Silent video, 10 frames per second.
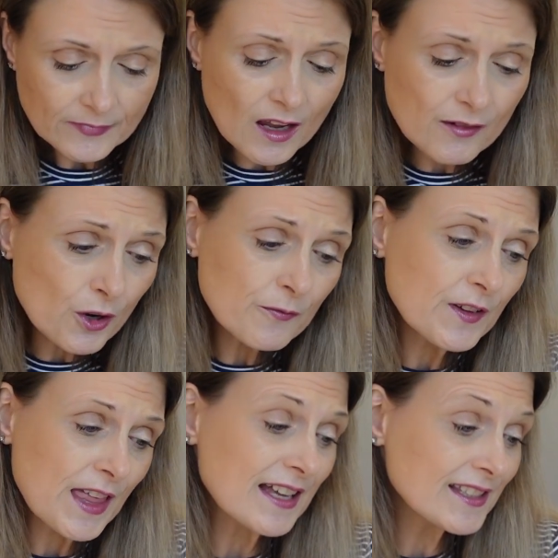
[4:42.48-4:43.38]
I've gone
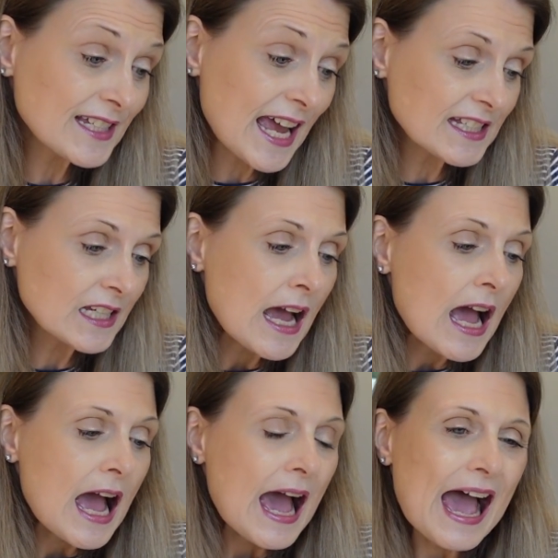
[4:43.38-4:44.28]
for that instead.
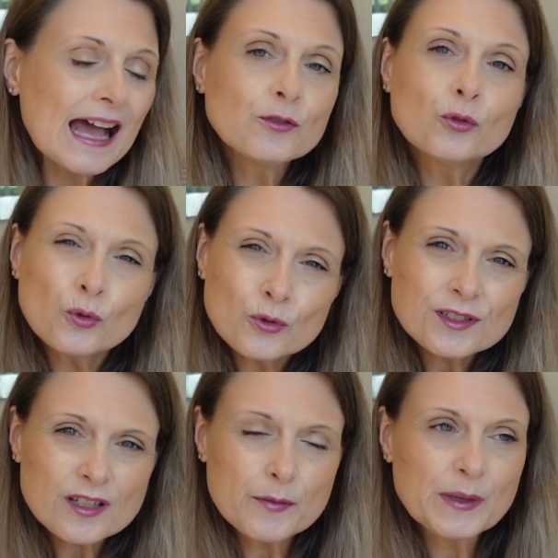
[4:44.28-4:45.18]
And
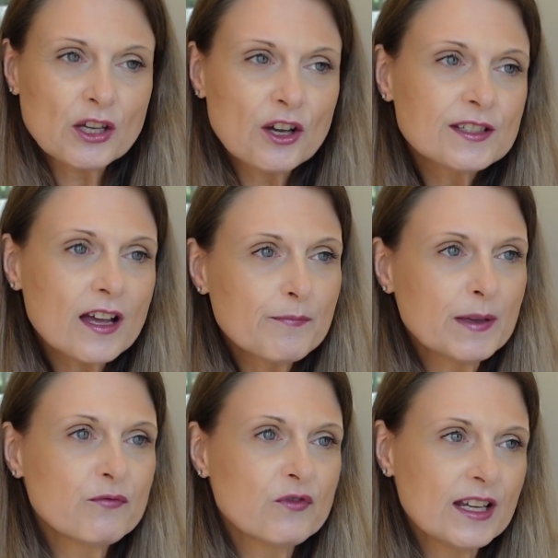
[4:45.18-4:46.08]
also because I've
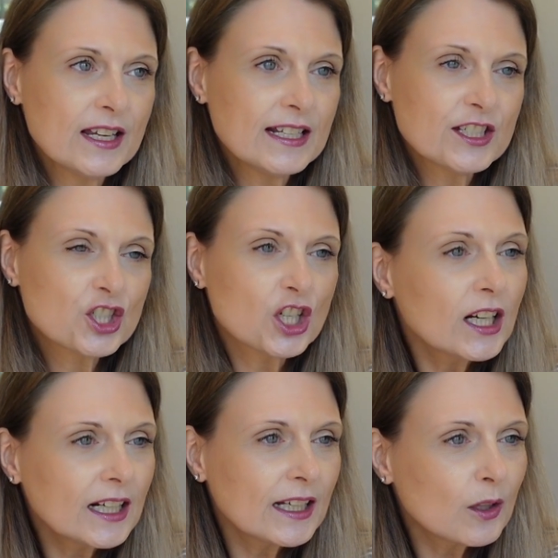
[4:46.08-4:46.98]
been really
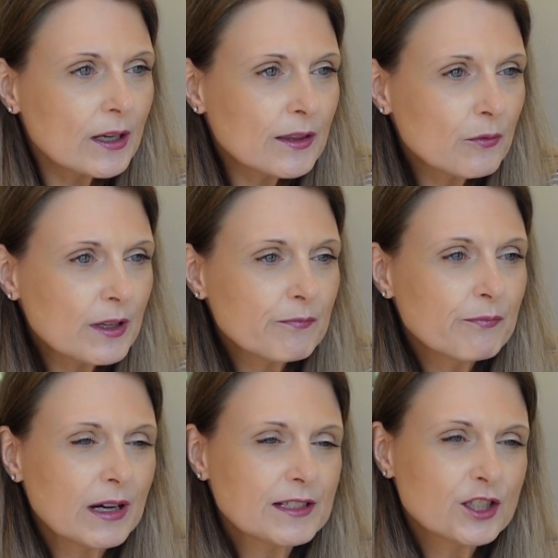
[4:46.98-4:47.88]
struggling with
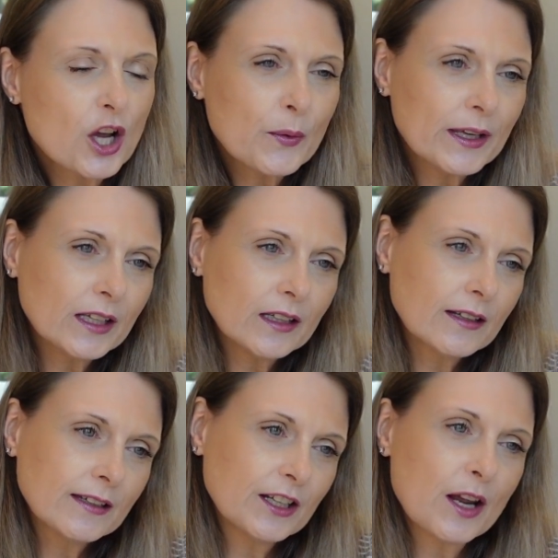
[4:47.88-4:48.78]
my sewing,
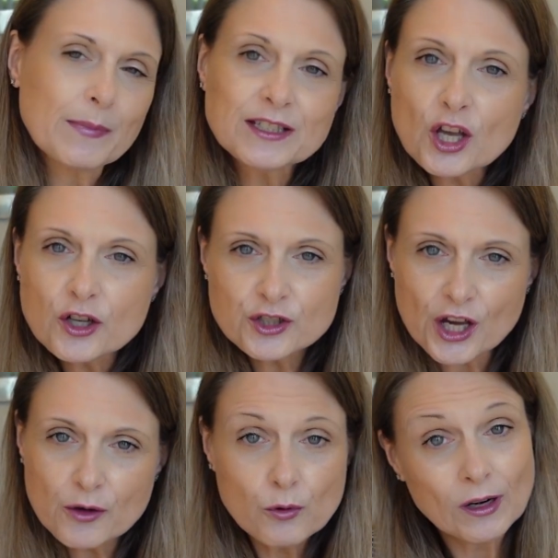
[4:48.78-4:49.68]
you know, my
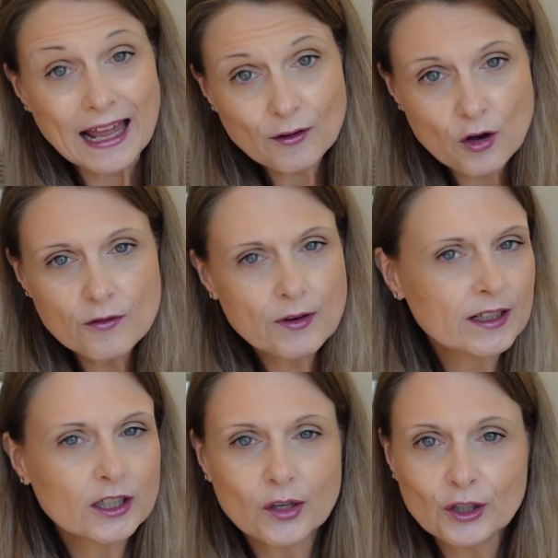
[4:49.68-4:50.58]
sojo or lack of, and
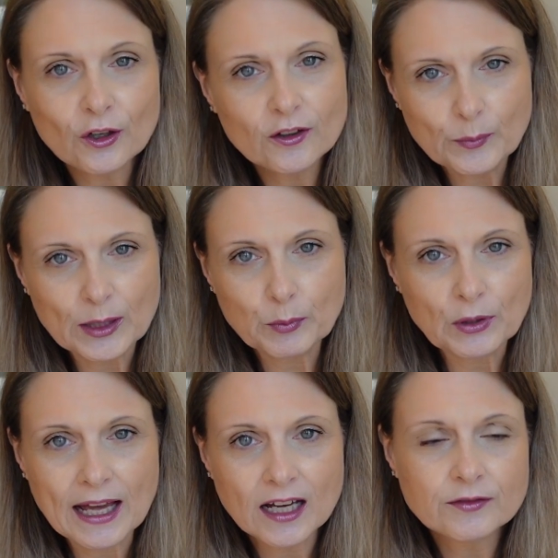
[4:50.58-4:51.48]
I know a lot of people
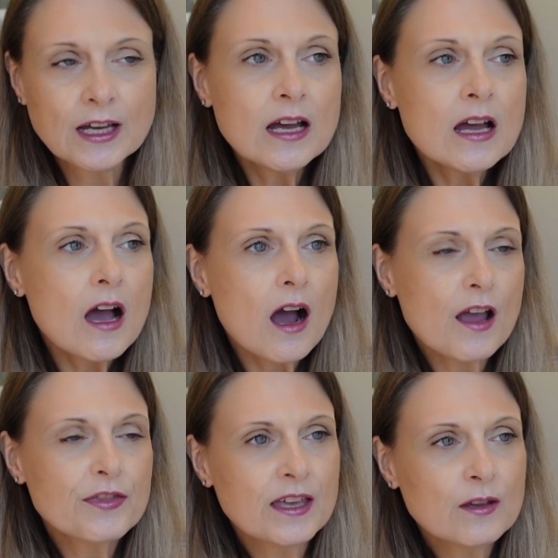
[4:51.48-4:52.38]
have,
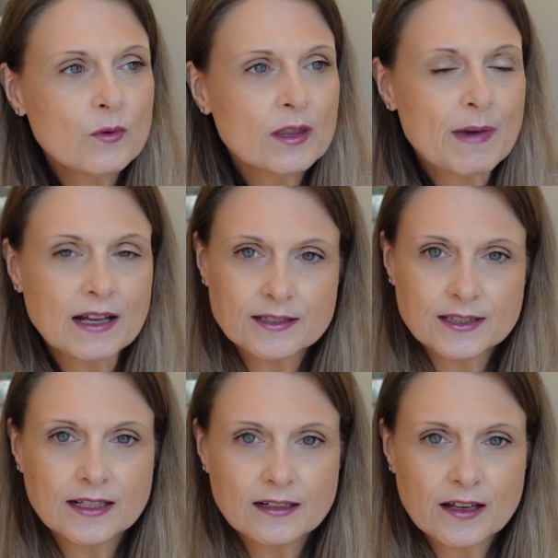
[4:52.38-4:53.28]
I think with a
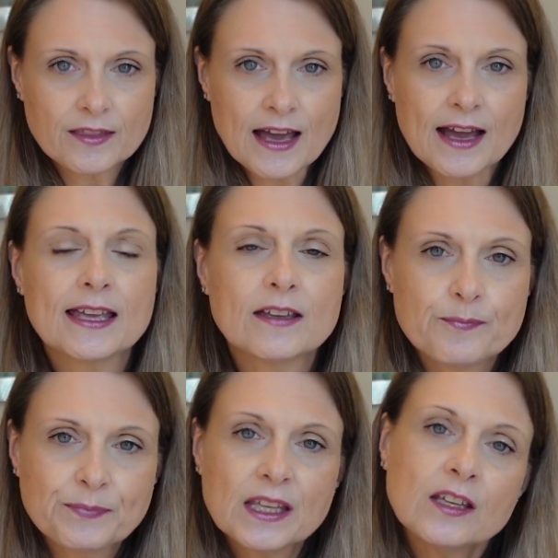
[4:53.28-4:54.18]
magazine like that,
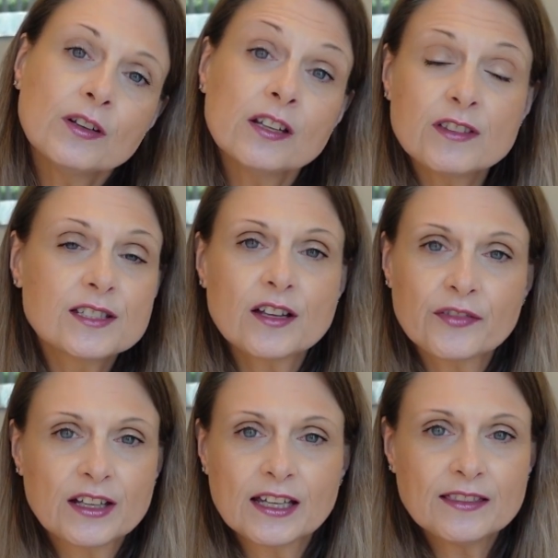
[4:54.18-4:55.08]
even if there's
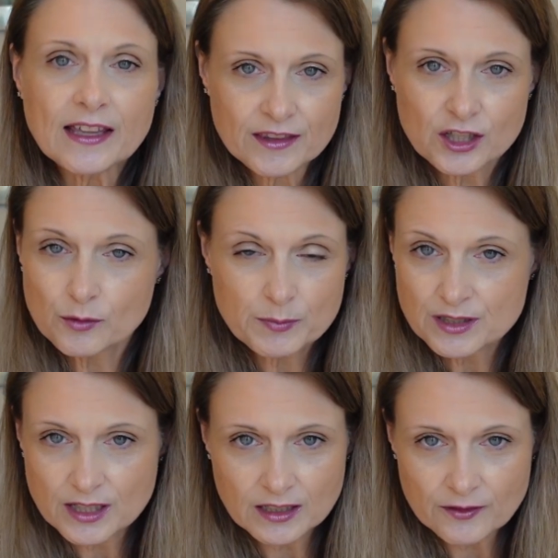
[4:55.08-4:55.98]
nothing in there that you
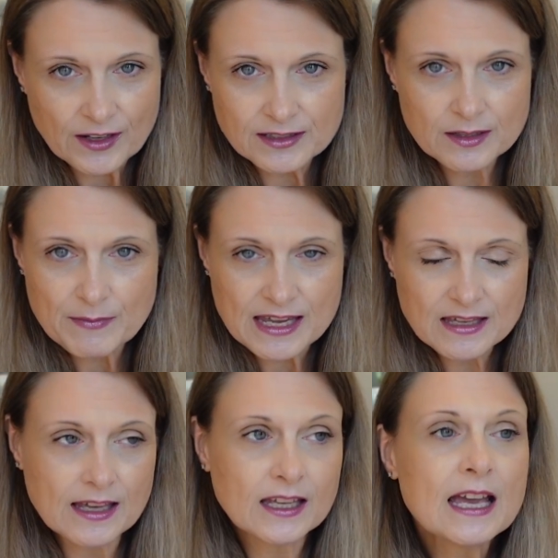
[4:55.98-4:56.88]
particularly fancy
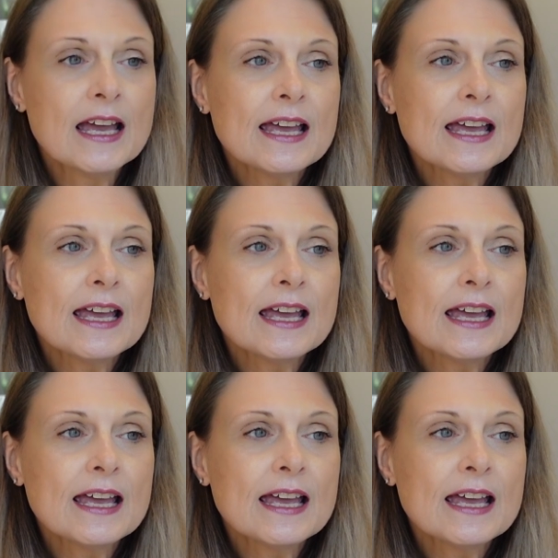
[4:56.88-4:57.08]
making,